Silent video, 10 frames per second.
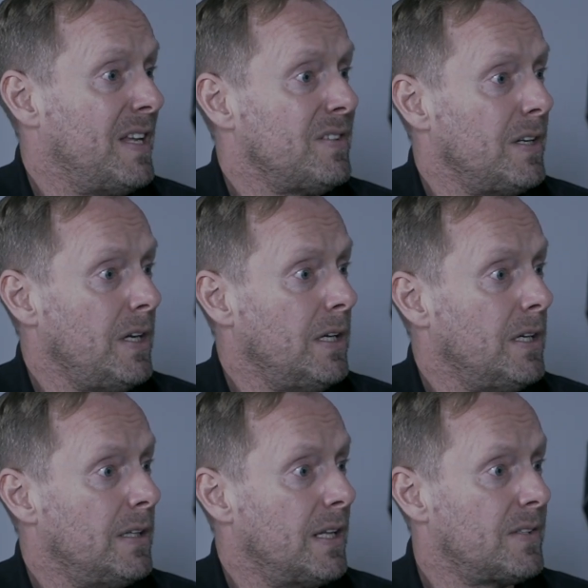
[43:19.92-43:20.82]
destiny.
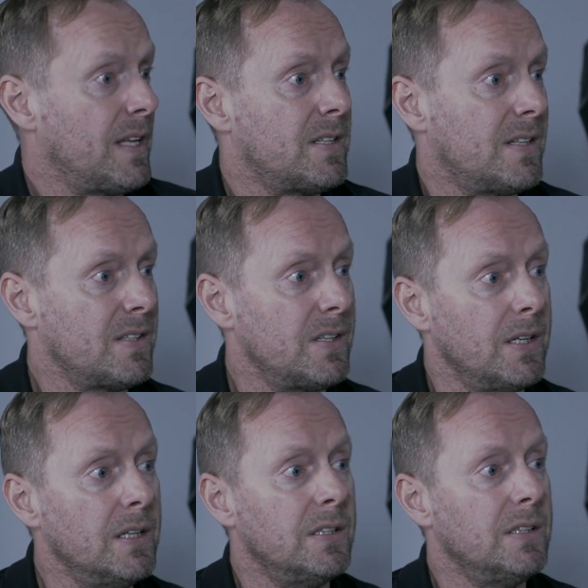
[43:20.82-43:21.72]
Yeah, that's, that's yeah.
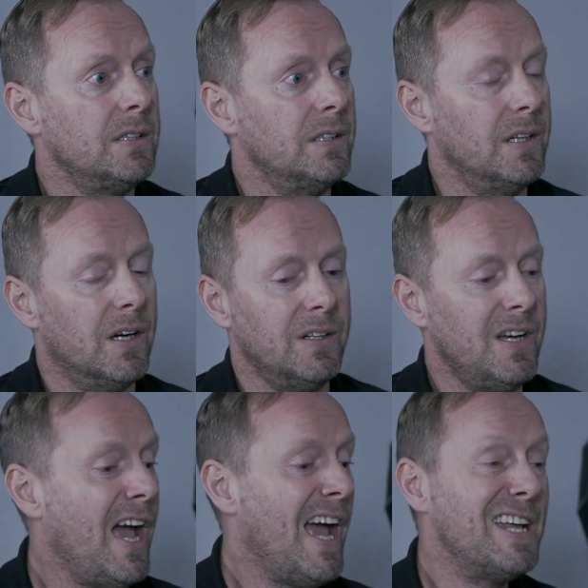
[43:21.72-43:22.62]
destiny. You know,
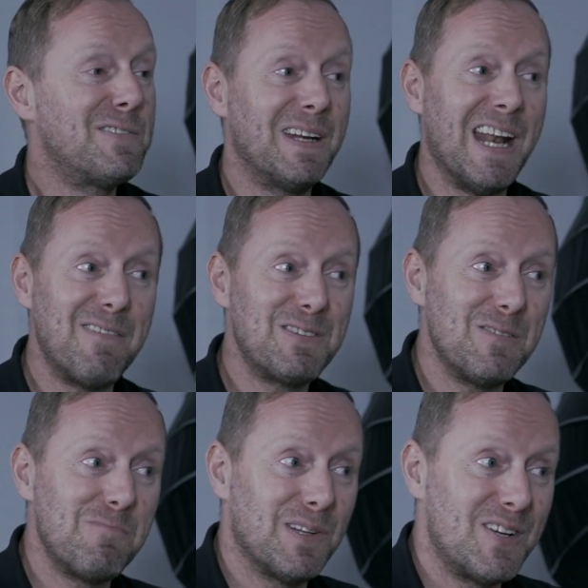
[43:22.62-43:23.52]
it's been an
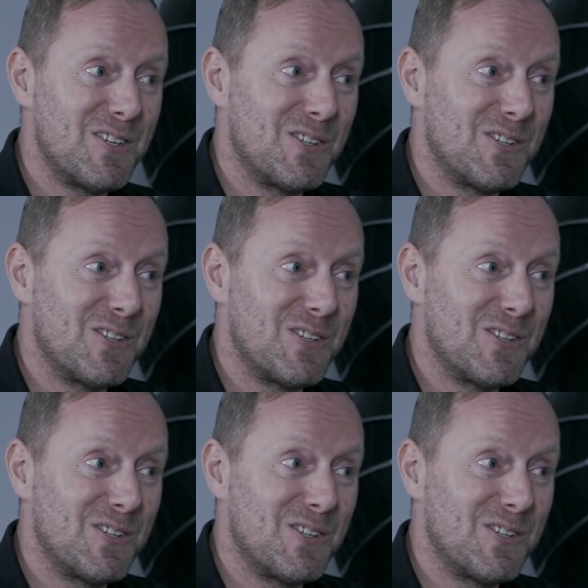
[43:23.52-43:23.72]
absolute pleasure